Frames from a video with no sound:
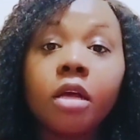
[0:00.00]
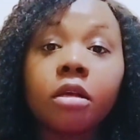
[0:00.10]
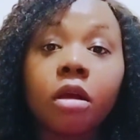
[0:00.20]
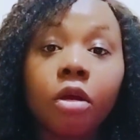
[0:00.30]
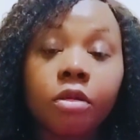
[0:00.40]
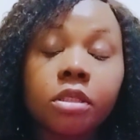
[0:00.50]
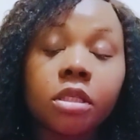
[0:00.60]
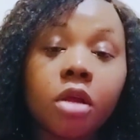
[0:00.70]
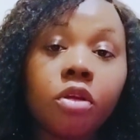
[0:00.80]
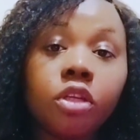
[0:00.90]
sell your
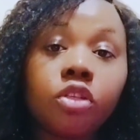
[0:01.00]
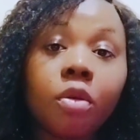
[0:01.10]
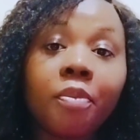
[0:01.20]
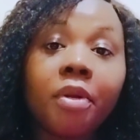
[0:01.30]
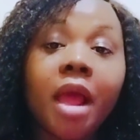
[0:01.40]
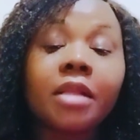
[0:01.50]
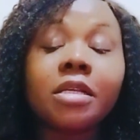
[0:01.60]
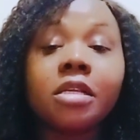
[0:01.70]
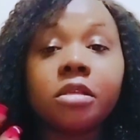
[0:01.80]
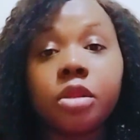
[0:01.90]
digital product is
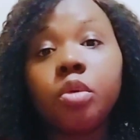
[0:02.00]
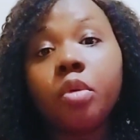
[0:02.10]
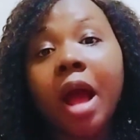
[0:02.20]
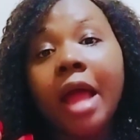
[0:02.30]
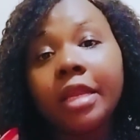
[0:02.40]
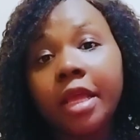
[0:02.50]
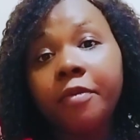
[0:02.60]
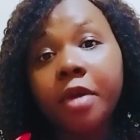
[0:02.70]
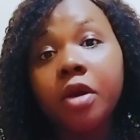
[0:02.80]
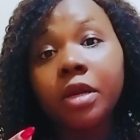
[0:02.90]
through an email
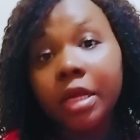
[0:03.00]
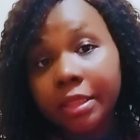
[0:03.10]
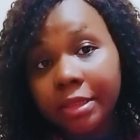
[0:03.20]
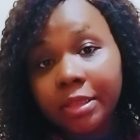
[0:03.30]
list.